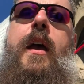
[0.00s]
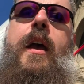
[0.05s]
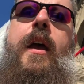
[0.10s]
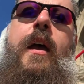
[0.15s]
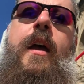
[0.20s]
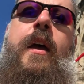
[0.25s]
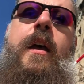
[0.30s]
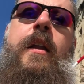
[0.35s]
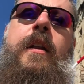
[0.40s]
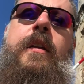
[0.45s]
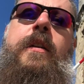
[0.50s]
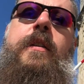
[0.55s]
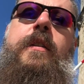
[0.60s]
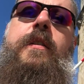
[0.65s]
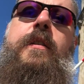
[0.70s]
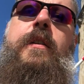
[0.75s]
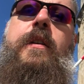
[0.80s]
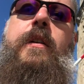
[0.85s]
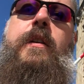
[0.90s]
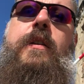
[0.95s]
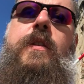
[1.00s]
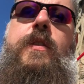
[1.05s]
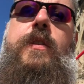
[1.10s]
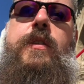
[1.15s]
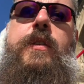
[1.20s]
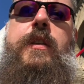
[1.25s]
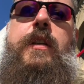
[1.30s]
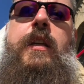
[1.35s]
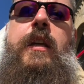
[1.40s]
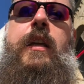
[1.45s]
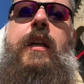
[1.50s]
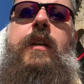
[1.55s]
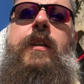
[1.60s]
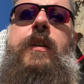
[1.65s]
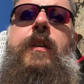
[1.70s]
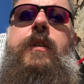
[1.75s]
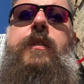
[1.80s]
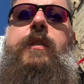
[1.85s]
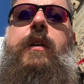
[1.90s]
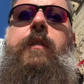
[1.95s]
And you can see
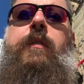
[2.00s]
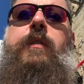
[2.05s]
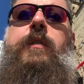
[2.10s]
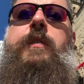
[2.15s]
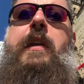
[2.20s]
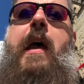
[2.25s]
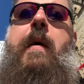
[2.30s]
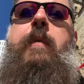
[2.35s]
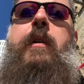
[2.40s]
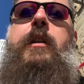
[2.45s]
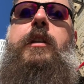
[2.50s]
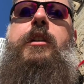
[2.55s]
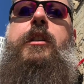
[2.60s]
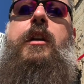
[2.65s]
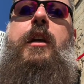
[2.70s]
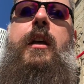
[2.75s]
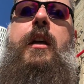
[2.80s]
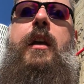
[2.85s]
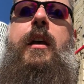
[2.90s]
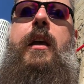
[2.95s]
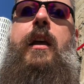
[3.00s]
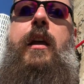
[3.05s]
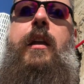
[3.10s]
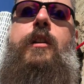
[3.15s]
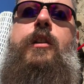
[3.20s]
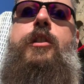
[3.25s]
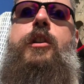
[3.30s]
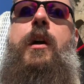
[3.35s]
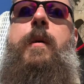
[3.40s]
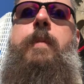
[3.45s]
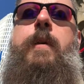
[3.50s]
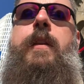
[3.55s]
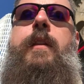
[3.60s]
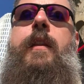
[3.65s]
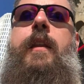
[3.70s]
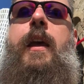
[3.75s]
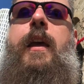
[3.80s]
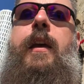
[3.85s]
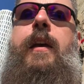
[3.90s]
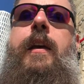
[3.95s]
some of the damage. In
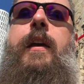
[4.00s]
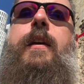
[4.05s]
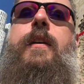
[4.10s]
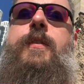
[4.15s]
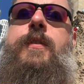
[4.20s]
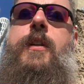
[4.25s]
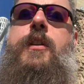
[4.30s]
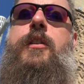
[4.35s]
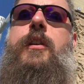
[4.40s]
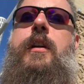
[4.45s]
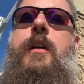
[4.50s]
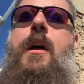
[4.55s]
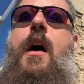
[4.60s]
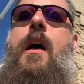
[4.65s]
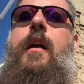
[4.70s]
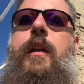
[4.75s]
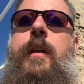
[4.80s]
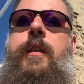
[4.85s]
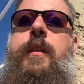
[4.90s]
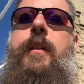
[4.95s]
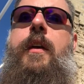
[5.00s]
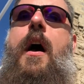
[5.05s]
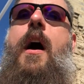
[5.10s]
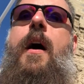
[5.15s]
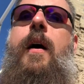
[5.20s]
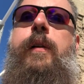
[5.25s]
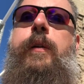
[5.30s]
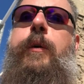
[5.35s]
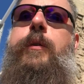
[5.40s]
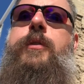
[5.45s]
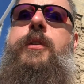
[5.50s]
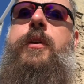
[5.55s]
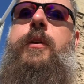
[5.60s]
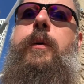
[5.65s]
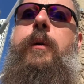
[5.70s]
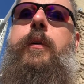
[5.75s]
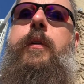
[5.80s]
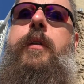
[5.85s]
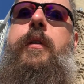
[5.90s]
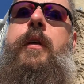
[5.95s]
German, they essentially call it the hollow
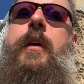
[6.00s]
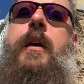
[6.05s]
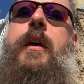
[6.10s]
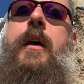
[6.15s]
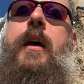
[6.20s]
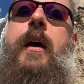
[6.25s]
tooth.